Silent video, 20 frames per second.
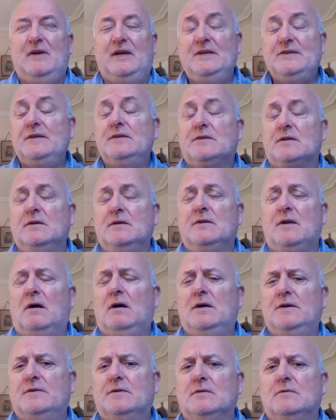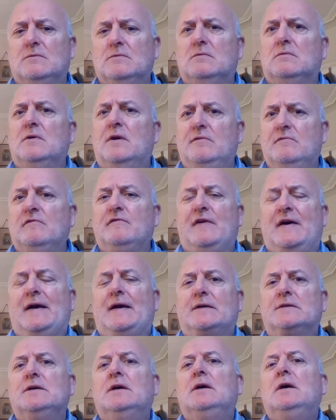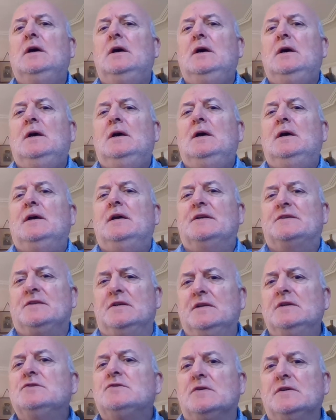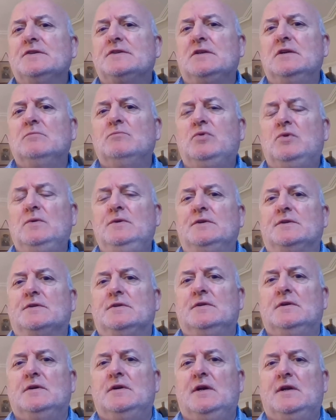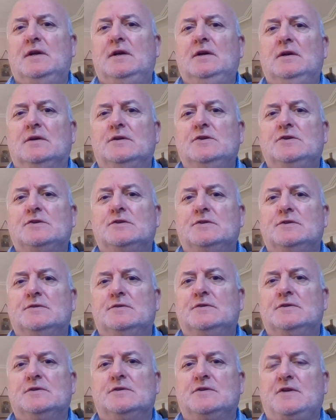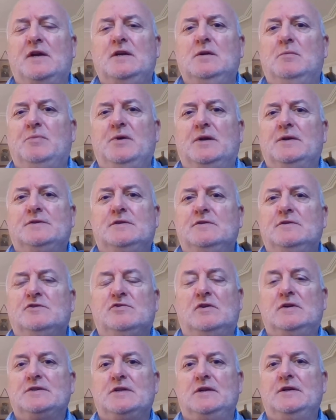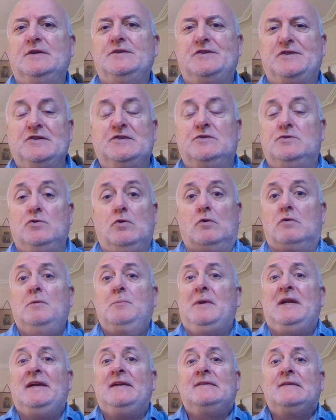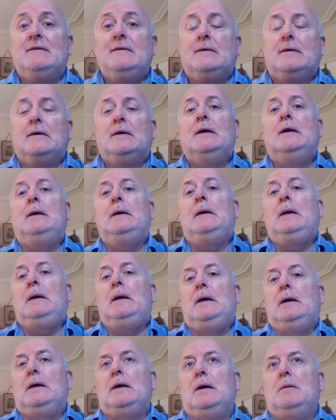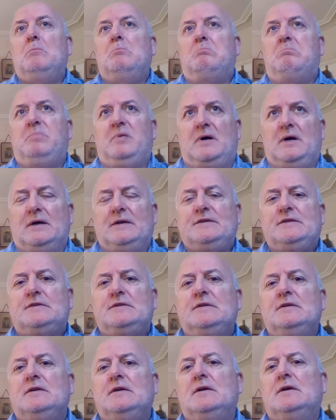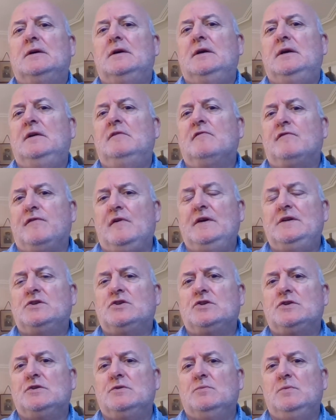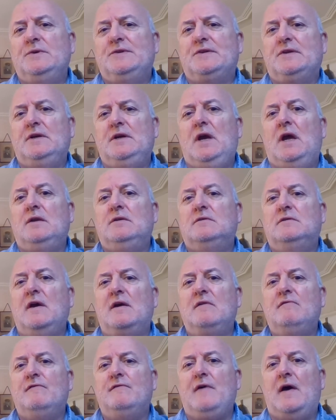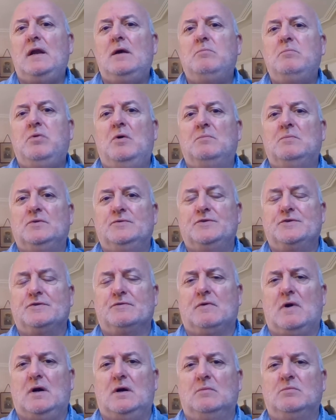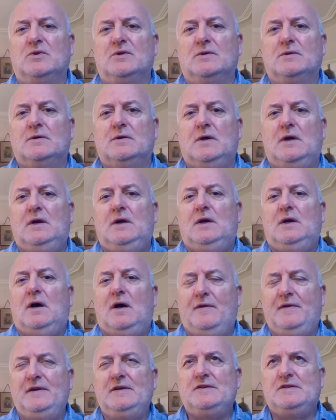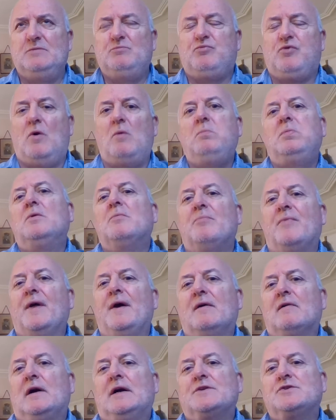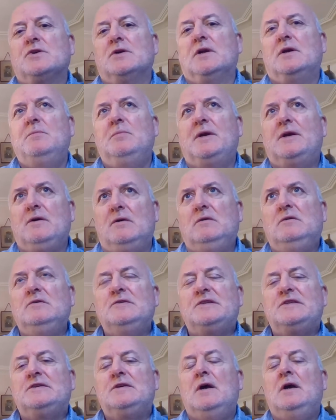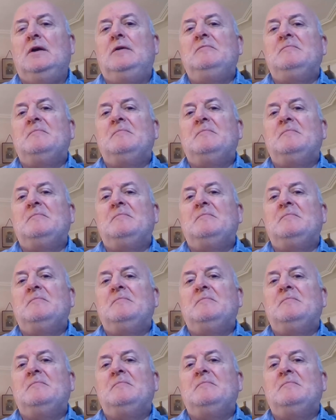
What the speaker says: Is it an either or, in fact? It's an interesting point. In English, sustainability translates as durabilité. But in French, we say développement durable. I think there's a problem there, actually, because